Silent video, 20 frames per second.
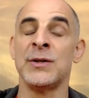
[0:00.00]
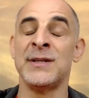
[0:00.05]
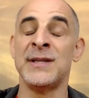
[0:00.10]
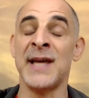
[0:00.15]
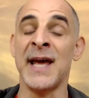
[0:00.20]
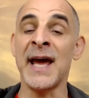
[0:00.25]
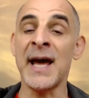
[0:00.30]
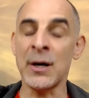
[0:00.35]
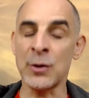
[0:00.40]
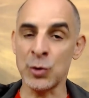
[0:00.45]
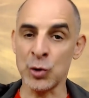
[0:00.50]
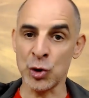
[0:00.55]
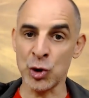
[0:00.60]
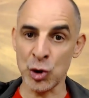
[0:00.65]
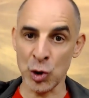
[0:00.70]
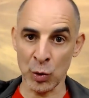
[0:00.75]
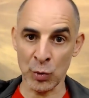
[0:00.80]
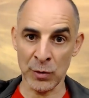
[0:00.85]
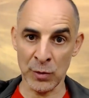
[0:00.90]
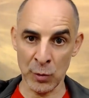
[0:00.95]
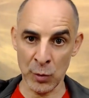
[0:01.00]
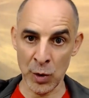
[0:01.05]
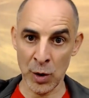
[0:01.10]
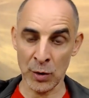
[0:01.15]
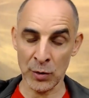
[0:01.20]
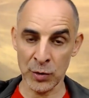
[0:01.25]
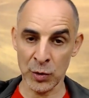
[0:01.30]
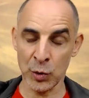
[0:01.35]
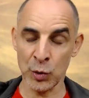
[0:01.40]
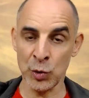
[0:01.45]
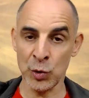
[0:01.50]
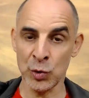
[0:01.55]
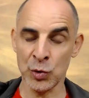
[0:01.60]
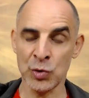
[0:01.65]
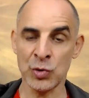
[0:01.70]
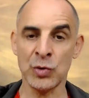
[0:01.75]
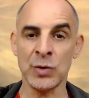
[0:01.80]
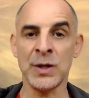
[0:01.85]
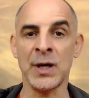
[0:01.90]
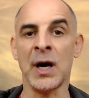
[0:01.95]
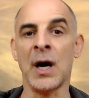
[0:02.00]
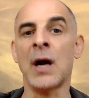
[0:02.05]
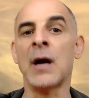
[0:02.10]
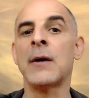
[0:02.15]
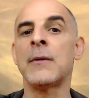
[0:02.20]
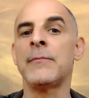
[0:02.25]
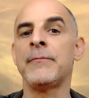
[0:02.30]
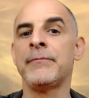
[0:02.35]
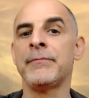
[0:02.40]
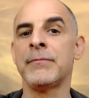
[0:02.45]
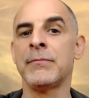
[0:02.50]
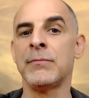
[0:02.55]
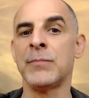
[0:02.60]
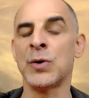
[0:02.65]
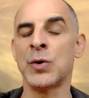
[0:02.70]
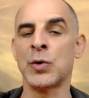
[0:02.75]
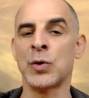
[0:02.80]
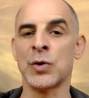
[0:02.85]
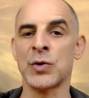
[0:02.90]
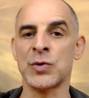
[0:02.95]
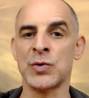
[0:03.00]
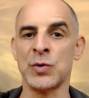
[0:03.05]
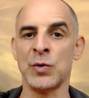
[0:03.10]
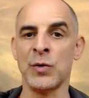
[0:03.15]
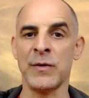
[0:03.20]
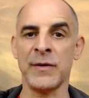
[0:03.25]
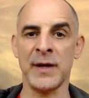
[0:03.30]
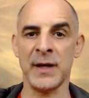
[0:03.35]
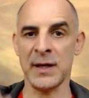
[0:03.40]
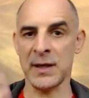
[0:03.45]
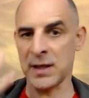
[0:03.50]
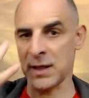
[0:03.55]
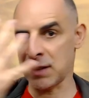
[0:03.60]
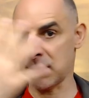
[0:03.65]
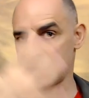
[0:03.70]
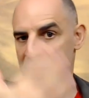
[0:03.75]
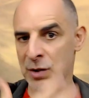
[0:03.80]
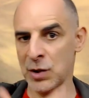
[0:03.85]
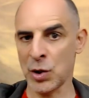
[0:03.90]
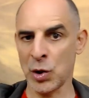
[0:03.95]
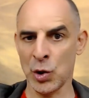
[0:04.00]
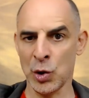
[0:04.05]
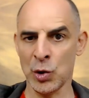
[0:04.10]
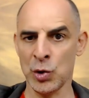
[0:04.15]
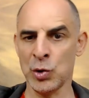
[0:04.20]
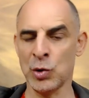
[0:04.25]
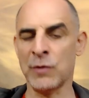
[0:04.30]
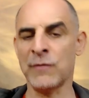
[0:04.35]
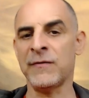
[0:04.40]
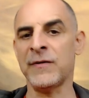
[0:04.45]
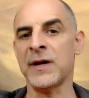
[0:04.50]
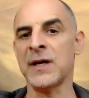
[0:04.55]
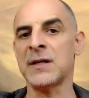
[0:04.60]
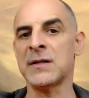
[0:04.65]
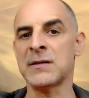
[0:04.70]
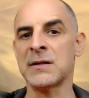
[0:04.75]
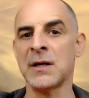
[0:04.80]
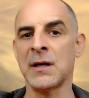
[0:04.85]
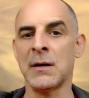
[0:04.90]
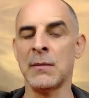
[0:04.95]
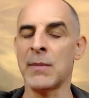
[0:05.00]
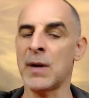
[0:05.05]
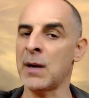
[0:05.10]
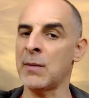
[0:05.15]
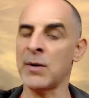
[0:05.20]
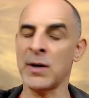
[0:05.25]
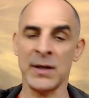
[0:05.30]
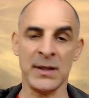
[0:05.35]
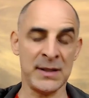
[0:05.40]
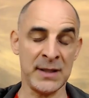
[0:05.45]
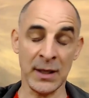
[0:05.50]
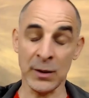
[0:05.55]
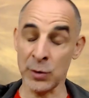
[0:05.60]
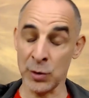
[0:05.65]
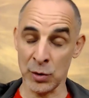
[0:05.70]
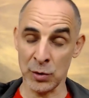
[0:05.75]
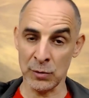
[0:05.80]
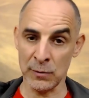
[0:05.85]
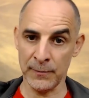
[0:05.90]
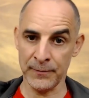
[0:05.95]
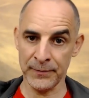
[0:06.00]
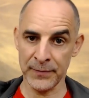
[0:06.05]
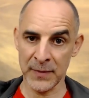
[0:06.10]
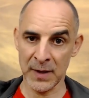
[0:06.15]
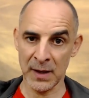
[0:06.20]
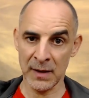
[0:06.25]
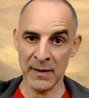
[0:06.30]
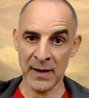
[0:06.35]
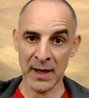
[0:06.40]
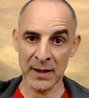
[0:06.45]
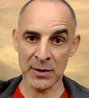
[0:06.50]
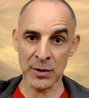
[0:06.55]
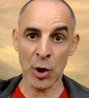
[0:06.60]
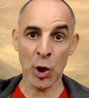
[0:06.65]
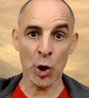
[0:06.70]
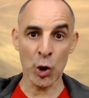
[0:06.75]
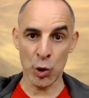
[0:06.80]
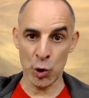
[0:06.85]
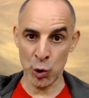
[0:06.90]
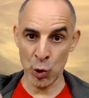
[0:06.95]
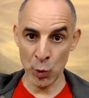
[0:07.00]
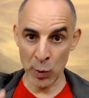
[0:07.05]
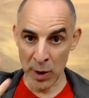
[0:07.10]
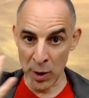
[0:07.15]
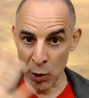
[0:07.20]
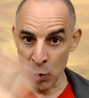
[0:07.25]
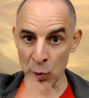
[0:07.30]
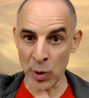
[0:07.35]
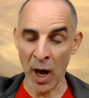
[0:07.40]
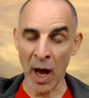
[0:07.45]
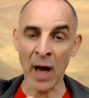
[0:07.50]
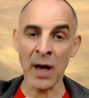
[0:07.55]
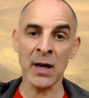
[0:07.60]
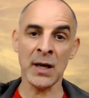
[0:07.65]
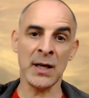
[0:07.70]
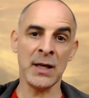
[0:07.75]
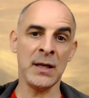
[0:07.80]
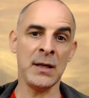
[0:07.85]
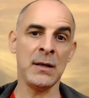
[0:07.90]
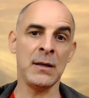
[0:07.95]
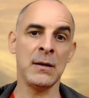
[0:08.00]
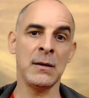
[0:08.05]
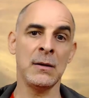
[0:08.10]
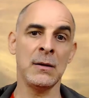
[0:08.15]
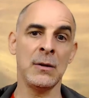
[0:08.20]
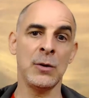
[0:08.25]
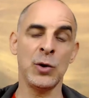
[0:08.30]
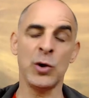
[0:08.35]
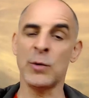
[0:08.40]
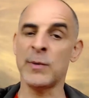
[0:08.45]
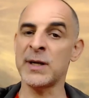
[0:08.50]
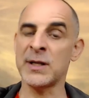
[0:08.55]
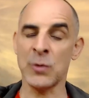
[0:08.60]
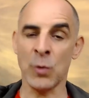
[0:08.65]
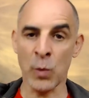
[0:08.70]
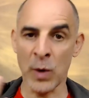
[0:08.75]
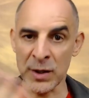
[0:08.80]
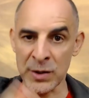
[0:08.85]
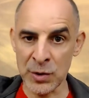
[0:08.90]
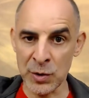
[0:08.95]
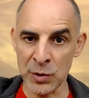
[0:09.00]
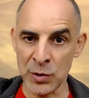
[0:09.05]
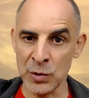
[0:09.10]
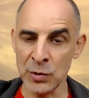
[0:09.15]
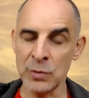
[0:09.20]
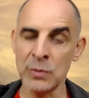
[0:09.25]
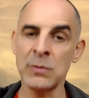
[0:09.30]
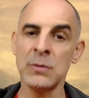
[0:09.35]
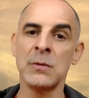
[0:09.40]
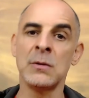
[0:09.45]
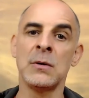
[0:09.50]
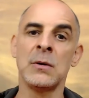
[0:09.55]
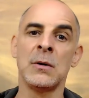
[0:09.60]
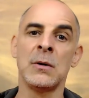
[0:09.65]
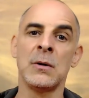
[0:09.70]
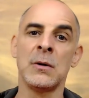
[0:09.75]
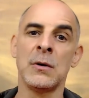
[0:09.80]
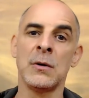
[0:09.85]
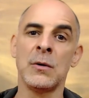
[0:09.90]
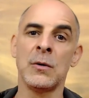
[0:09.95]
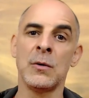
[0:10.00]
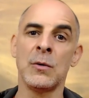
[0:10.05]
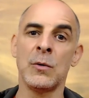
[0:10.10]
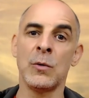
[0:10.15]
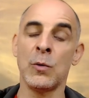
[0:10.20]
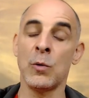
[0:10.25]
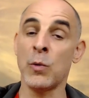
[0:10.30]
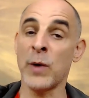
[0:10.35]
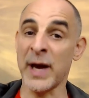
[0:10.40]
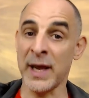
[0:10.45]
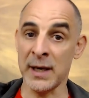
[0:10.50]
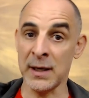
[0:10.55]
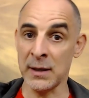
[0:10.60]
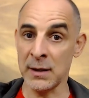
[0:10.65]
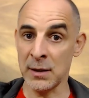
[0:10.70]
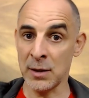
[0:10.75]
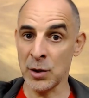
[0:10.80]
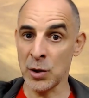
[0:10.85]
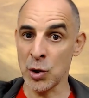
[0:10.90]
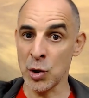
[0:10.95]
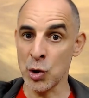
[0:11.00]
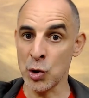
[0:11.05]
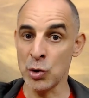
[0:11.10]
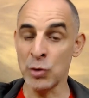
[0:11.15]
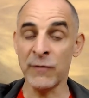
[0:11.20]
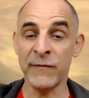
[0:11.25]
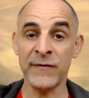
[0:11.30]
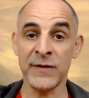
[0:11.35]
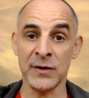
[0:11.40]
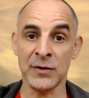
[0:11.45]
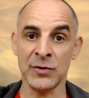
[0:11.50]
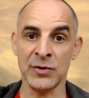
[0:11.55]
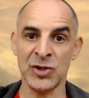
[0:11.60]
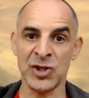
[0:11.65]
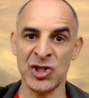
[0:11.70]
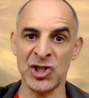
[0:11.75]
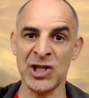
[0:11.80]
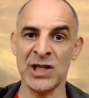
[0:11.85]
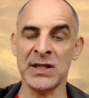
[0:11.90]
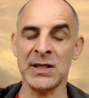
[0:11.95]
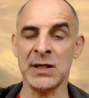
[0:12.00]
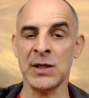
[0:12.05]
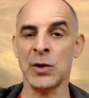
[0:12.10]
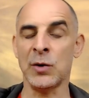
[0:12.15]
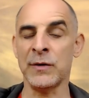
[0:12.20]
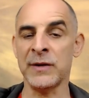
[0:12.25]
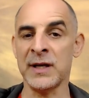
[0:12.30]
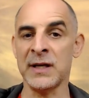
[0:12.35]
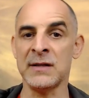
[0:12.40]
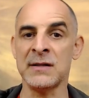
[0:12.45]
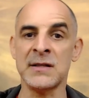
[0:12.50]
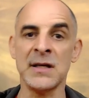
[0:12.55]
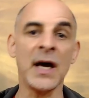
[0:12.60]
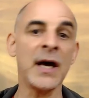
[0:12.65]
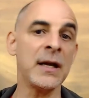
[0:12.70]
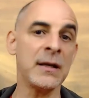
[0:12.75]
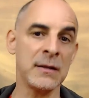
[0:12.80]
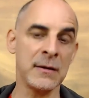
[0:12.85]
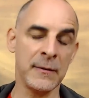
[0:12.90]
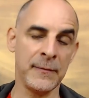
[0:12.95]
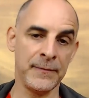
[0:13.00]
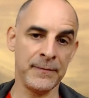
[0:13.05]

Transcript: dare to show the world who you truly are because you think it's your face. And I am gonna tell you that you will look ugly no matter what you do when you feel shitty on the inside.